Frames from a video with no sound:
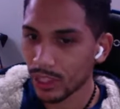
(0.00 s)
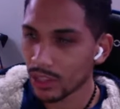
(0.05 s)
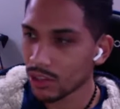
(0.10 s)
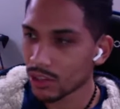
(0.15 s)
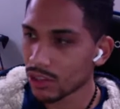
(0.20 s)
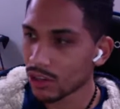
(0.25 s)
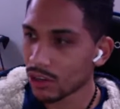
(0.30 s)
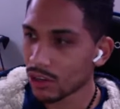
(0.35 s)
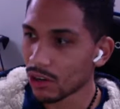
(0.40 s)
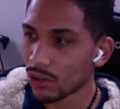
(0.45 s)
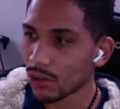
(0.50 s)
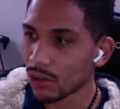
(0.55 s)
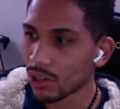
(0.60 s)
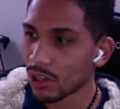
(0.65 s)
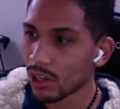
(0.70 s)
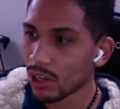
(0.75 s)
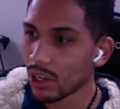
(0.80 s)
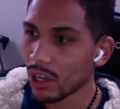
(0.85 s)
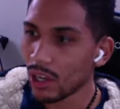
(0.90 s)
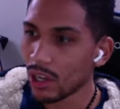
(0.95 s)
So,
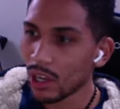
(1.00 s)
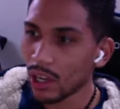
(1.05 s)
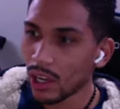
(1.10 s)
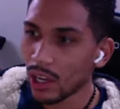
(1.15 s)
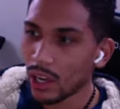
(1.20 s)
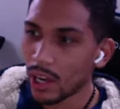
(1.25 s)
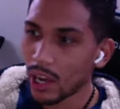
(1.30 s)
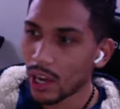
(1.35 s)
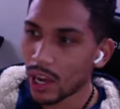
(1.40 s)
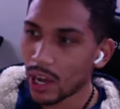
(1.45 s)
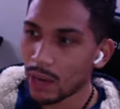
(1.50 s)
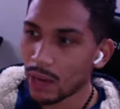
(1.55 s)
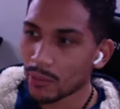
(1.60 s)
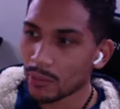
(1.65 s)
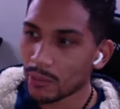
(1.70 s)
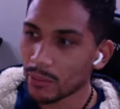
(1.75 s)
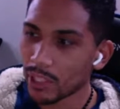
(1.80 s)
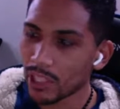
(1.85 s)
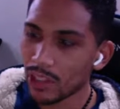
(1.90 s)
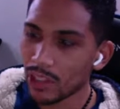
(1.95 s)

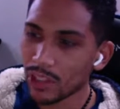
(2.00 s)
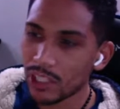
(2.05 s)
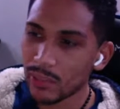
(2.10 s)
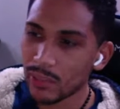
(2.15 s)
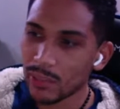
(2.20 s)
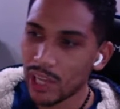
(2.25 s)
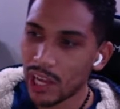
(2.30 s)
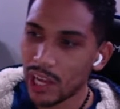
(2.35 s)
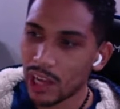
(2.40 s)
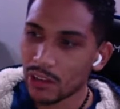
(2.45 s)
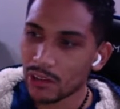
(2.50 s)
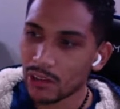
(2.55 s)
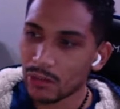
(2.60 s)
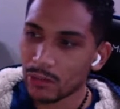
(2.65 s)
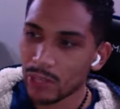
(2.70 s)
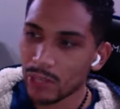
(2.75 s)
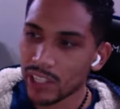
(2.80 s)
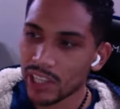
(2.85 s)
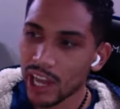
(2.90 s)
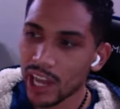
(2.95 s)
but deep down,
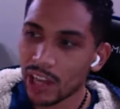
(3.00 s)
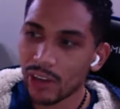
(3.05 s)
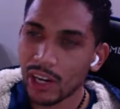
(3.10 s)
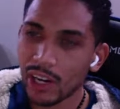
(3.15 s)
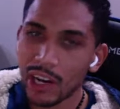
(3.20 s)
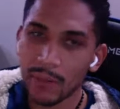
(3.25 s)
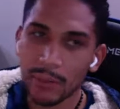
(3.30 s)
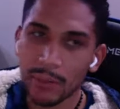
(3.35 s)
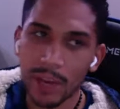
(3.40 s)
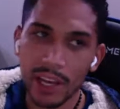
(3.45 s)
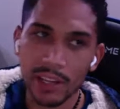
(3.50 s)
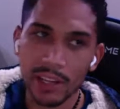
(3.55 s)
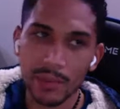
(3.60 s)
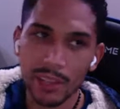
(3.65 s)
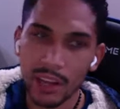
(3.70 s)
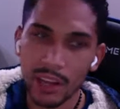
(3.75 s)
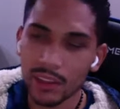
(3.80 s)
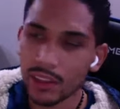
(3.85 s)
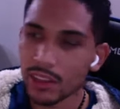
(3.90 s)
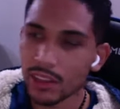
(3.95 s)
we tolerate it at best
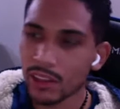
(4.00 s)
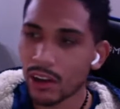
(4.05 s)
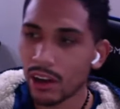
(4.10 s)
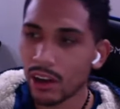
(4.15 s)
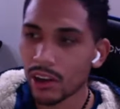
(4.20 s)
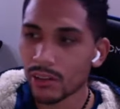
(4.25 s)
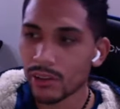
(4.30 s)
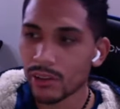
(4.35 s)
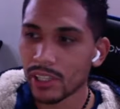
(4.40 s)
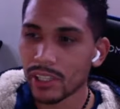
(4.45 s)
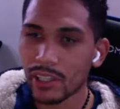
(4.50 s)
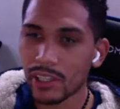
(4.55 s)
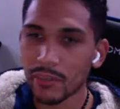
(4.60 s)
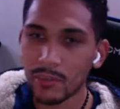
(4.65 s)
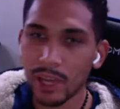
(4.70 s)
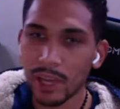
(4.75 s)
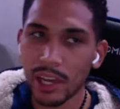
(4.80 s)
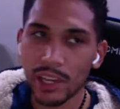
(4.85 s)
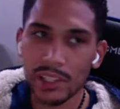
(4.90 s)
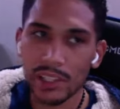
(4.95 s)
without the thought of its
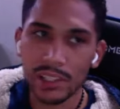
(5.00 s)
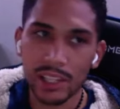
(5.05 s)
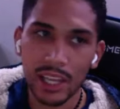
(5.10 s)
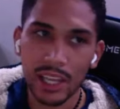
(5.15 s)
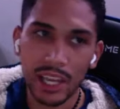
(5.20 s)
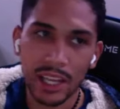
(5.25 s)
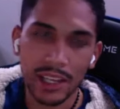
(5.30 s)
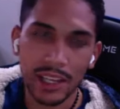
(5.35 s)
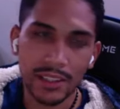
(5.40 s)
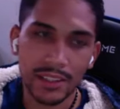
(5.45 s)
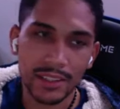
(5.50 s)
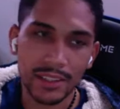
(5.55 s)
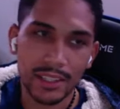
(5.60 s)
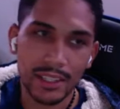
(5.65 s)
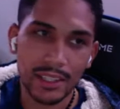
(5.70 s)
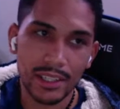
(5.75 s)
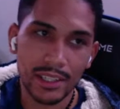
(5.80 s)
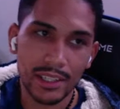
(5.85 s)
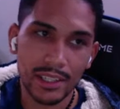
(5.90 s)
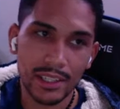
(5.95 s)
impacts and
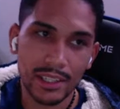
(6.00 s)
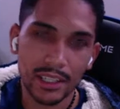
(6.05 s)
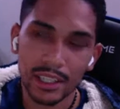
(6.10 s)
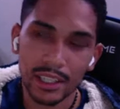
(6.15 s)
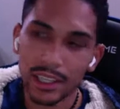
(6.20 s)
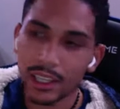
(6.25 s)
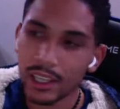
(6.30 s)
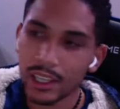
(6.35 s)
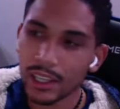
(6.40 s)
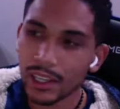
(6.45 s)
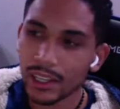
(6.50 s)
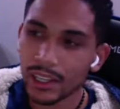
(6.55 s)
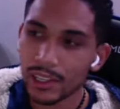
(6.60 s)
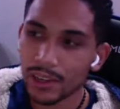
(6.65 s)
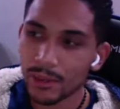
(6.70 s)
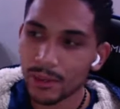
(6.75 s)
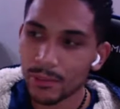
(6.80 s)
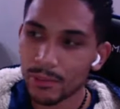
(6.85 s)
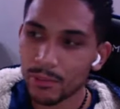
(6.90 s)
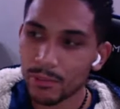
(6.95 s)
just, you
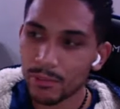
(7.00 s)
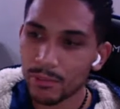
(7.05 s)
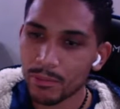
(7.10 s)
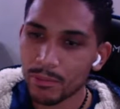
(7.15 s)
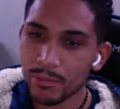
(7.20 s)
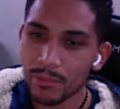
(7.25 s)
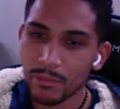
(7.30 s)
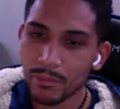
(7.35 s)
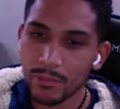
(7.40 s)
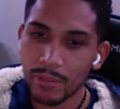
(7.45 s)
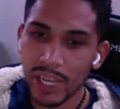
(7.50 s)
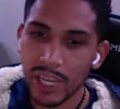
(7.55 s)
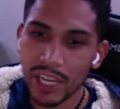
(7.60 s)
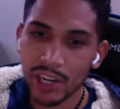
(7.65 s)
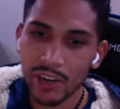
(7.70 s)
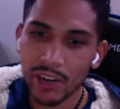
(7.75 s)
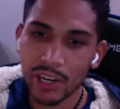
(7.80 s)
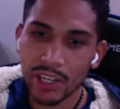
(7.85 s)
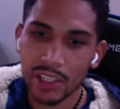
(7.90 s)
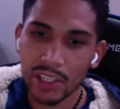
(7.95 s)
know, being
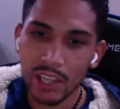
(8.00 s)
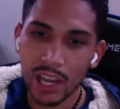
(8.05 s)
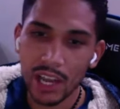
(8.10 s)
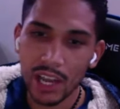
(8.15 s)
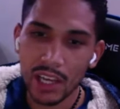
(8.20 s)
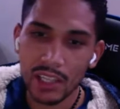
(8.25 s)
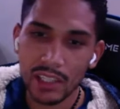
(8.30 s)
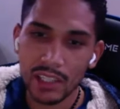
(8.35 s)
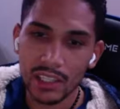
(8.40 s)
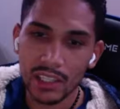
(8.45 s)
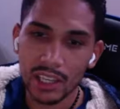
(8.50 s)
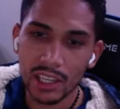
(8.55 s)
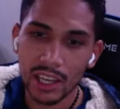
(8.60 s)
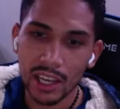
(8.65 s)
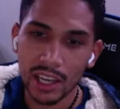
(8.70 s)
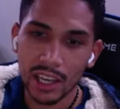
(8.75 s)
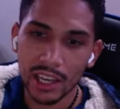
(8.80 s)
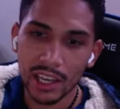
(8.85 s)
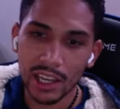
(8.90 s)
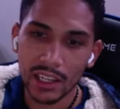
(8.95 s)
criticized
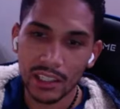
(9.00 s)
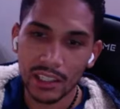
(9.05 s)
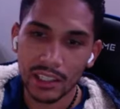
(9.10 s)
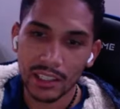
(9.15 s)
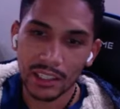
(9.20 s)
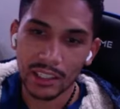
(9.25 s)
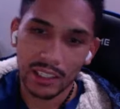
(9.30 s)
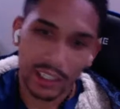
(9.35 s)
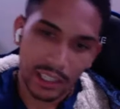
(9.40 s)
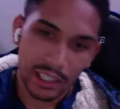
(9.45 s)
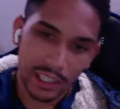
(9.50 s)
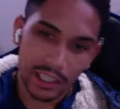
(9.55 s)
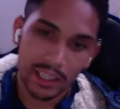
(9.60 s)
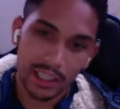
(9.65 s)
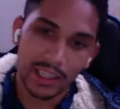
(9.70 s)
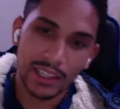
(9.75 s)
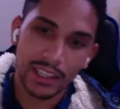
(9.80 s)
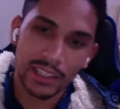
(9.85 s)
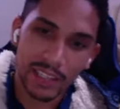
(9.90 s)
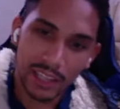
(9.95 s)
and
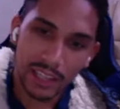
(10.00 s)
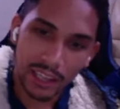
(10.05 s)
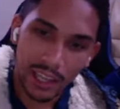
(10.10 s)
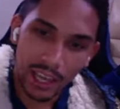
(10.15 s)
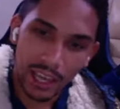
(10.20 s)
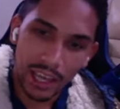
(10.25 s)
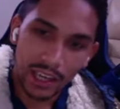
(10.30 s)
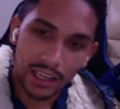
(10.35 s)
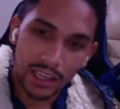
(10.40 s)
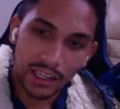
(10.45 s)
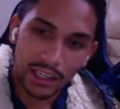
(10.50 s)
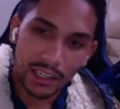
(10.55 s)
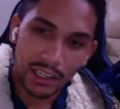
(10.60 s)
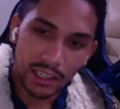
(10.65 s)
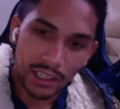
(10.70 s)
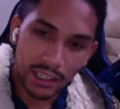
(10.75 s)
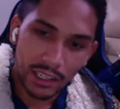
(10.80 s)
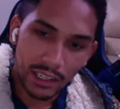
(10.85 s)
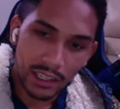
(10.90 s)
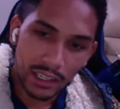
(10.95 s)
things like that,
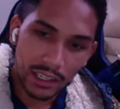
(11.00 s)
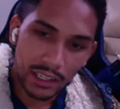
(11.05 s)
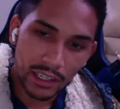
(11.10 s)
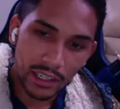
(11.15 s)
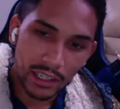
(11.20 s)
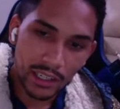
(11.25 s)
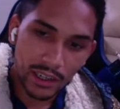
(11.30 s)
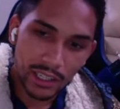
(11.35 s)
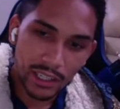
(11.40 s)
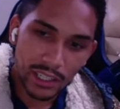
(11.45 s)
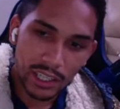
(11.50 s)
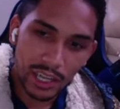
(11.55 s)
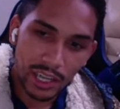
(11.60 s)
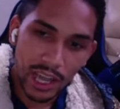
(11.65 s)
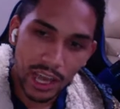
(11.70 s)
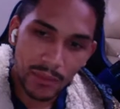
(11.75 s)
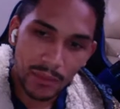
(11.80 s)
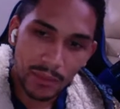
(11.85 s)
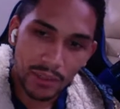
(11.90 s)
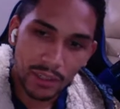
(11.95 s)
it's going to
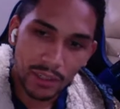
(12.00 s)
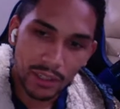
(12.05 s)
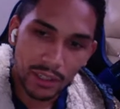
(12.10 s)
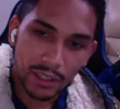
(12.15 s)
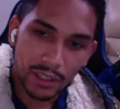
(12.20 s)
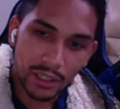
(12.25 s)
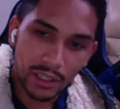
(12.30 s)
happen.